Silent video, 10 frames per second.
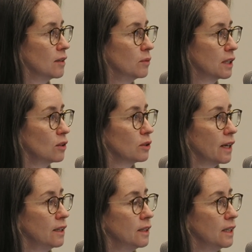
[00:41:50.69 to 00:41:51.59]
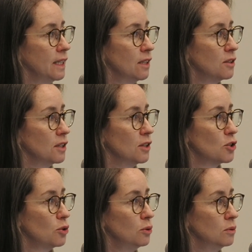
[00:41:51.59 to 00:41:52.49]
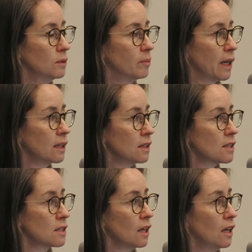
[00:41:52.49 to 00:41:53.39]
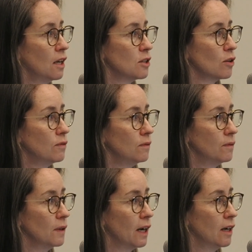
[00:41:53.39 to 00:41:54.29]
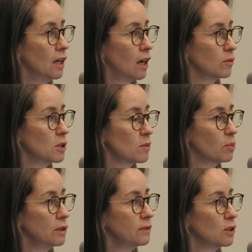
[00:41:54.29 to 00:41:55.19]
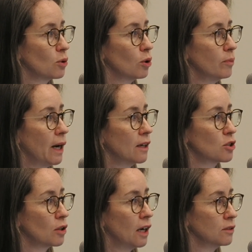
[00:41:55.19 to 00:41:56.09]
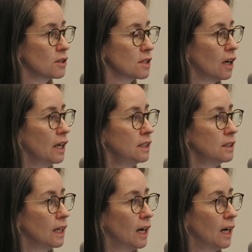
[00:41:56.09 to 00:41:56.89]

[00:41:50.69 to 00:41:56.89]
We can look at it in two buckets. So I'll just briefly talk about trial design.